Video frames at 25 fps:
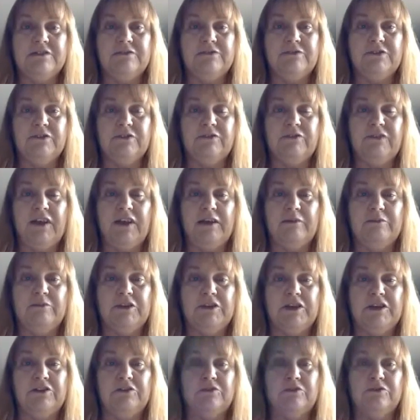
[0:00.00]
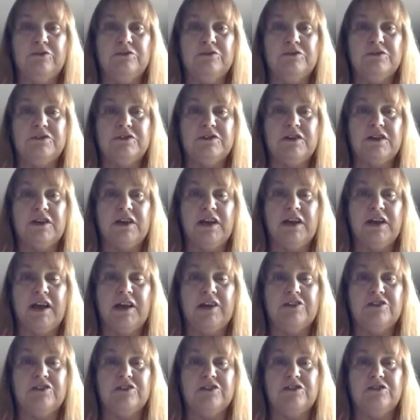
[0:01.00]
your family and who's going to
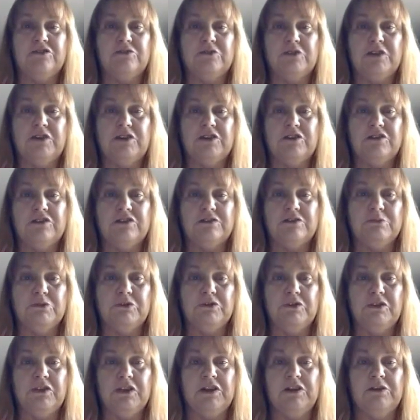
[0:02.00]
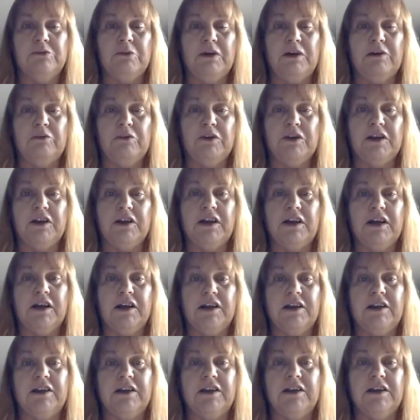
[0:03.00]
actually drink your smoothie, you might want to
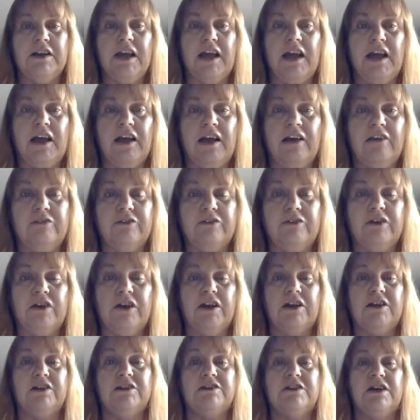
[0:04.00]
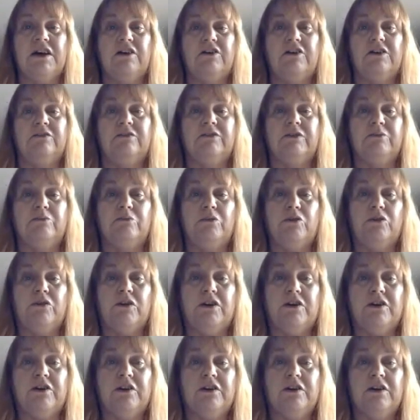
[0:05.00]
cut it in half or cut it down even
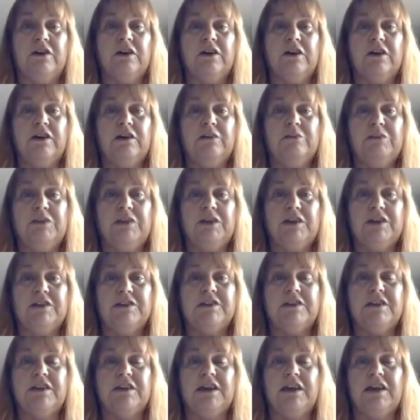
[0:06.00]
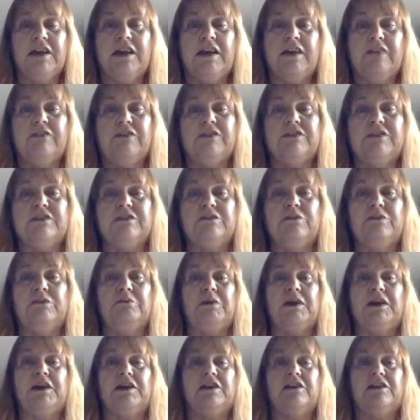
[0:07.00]
more. Because again, obviously we're
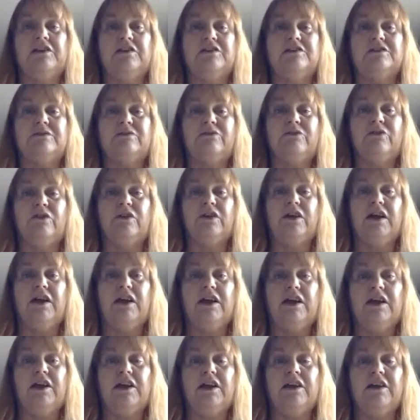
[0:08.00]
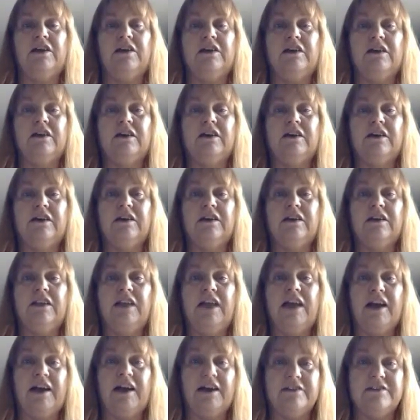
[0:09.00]
making this for a
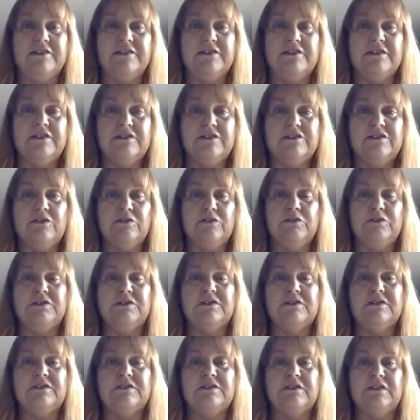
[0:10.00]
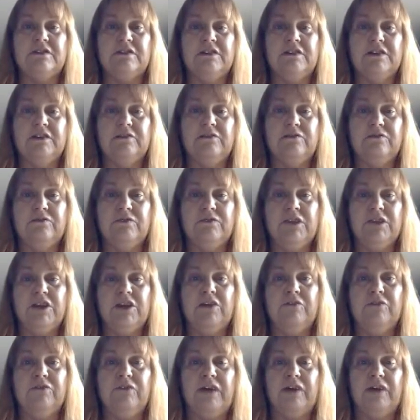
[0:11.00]
class. So it's,
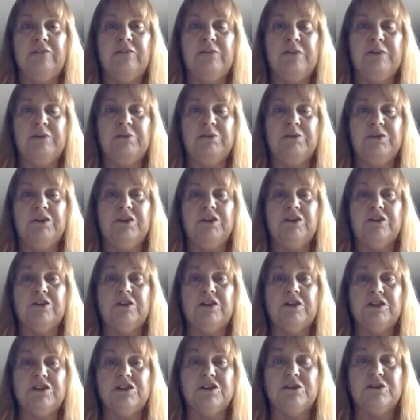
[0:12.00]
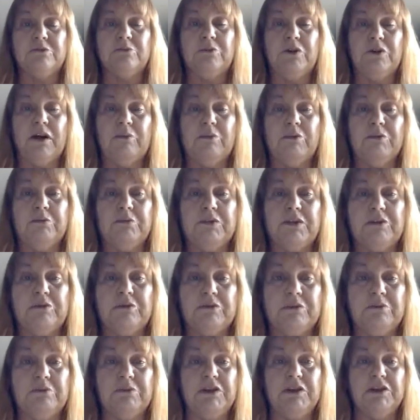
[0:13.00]
5 people in your kitchen probably
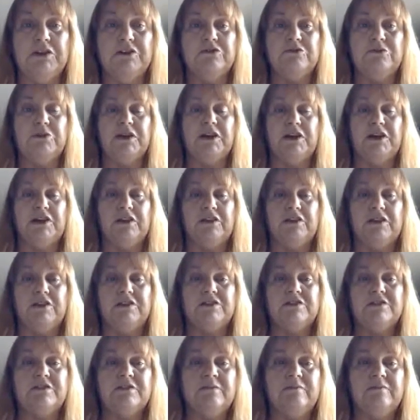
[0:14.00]
would be drinking this.